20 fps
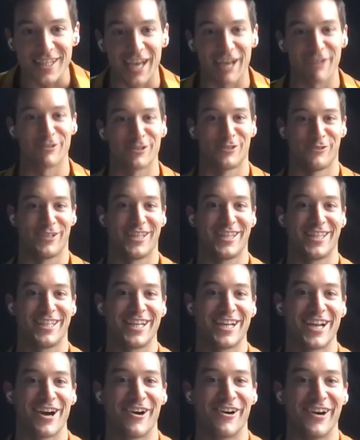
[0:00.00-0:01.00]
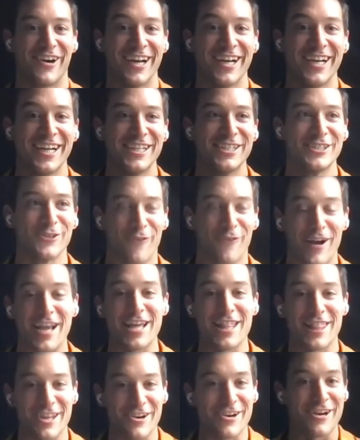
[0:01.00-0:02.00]
I was with, you know, 20,
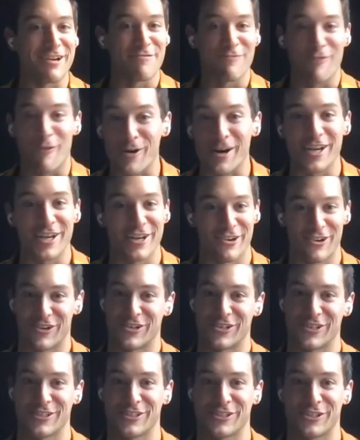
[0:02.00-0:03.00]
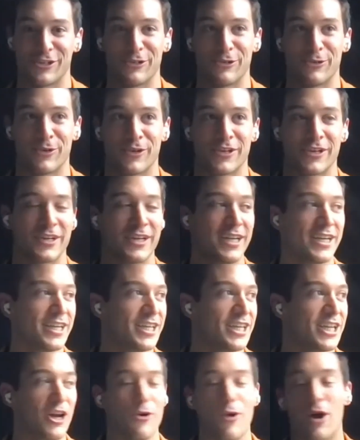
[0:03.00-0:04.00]
30, 40-year-olds who were,
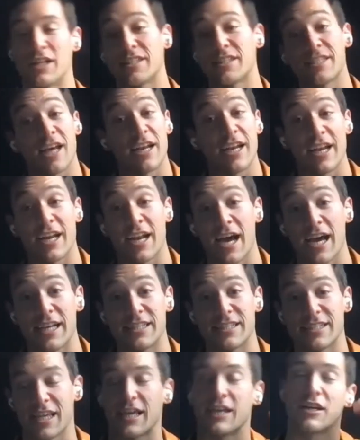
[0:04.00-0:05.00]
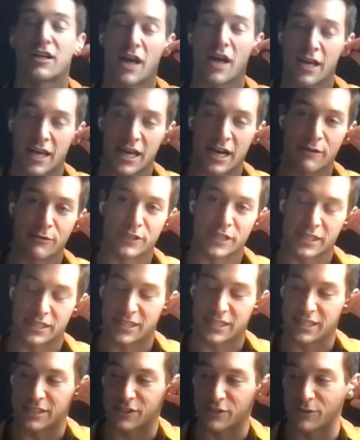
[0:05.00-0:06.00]
you know, on Sunday nights. And again, I was
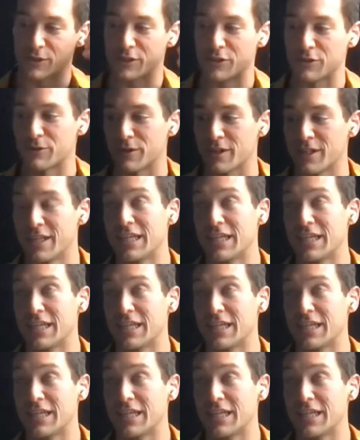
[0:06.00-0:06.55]
18, so I don't